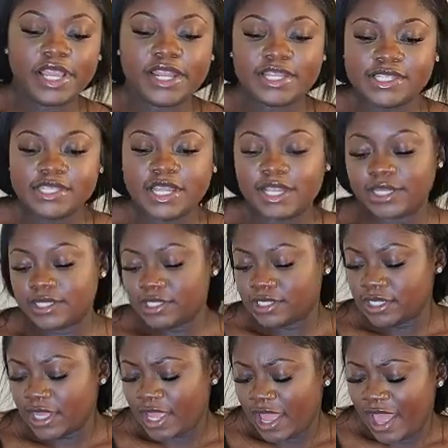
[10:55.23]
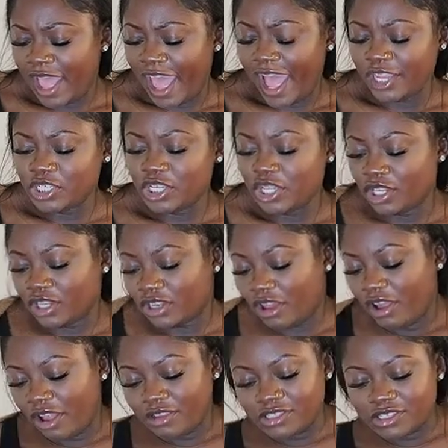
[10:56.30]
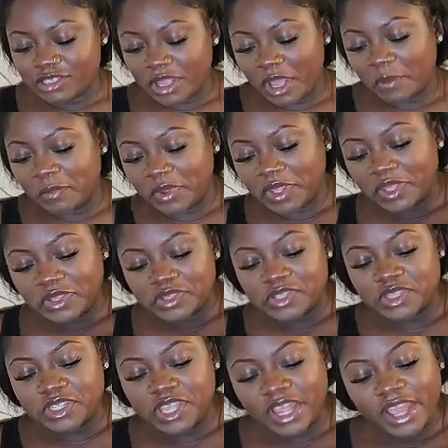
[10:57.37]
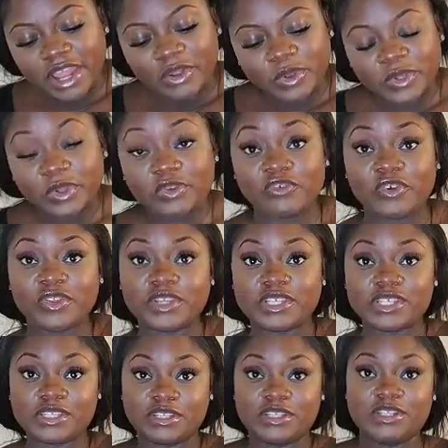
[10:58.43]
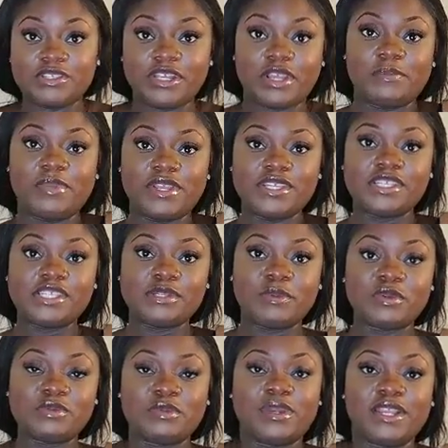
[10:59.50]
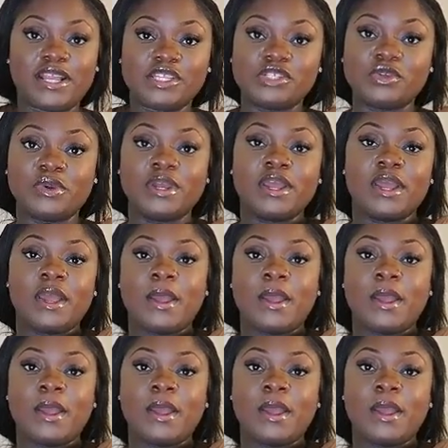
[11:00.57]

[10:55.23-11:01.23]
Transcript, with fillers: And it's nice. I actually lost a piece. I gotta go look for this. There's like a piece that's supposed to be next to it